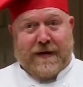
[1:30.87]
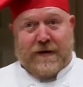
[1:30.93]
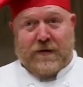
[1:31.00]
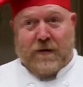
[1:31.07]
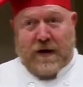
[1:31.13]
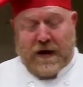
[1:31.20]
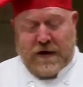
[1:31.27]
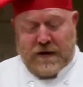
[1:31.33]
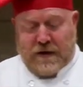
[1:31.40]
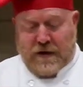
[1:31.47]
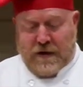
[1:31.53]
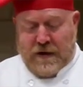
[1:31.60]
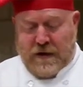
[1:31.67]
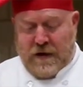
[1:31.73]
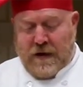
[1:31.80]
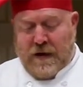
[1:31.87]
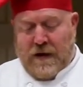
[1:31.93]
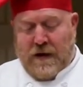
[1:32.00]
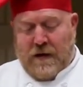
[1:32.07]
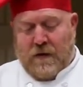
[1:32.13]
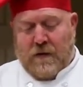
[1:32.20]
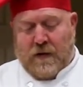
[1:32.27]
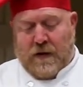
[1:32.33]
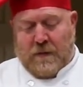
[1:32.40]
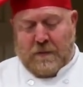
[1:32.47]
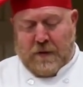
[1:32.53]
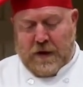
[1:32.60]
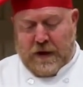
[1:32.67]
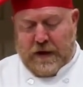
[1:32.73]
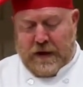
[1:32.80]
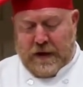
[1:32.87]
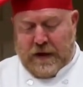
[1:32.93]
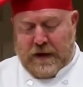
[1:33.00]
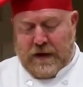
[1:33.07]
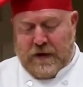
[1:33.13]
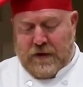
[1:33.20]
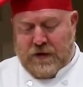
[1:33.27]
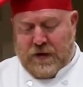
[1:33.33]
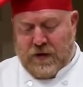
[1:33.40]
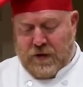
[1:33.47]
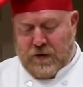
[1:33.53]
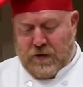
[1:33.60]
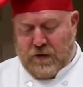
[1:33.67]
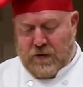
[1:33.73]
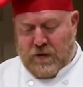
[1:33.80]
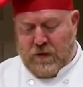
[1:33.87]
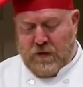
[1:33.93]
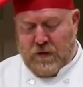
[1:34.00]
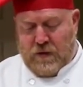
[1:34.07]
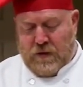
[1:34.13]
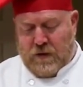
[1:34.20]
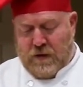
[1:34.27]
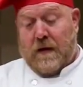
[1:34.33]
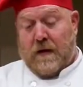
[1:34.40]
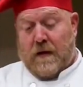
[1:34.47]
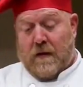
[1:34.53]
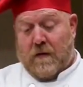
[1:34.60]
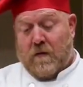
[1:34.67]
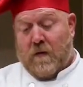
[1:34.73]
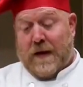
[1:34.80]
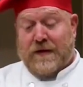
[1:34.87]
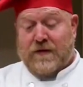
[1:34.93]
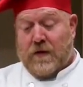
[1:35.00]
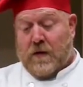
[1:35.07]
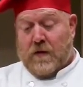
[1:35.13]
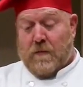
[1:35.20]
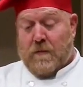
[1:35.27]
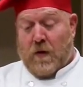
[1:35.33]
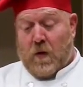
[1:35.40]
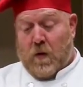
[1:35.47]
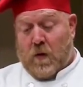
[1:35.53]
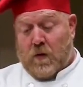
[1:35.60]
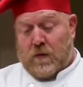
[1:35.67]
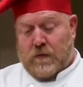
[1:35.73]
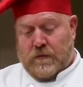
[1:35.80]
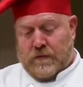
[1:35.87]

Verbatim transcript: this rice, we're gonna put it into our rice cooker bowl.